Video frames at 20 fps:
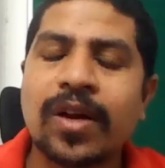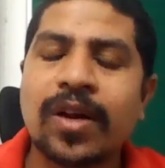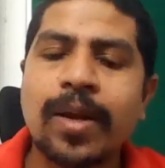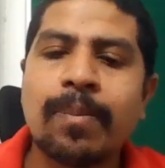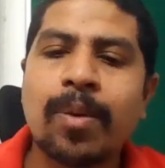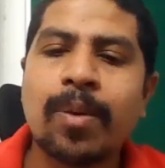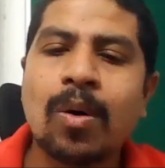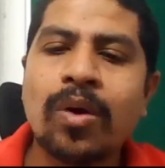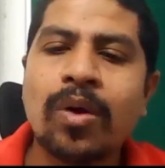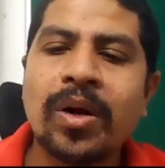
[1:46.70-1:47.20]
for a
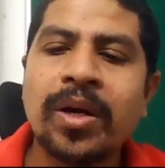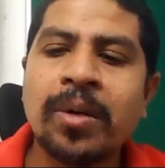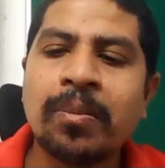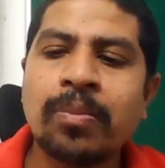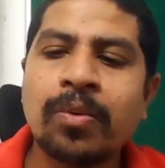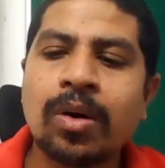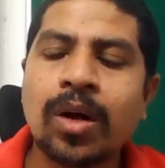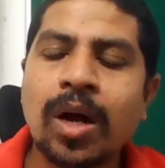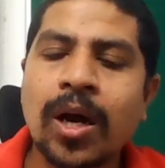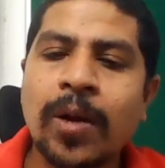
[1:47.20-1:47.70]
bounded
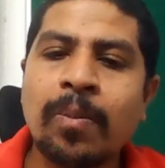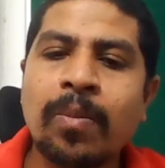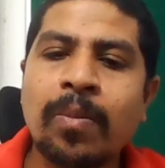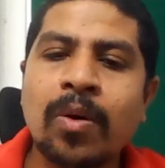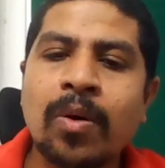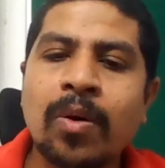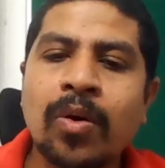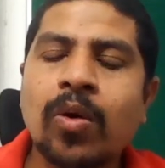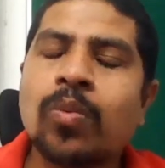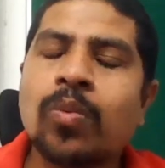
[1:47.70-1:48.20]
input
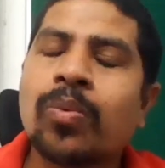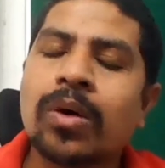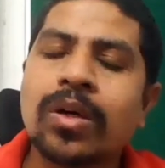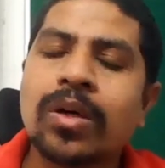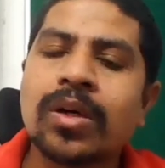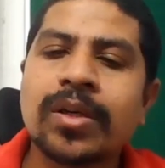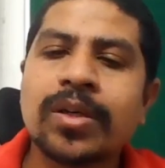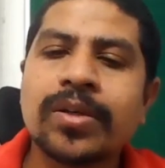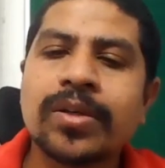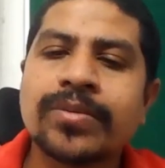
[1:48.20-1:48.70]
unbounded output?
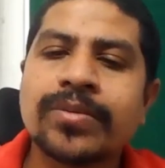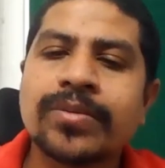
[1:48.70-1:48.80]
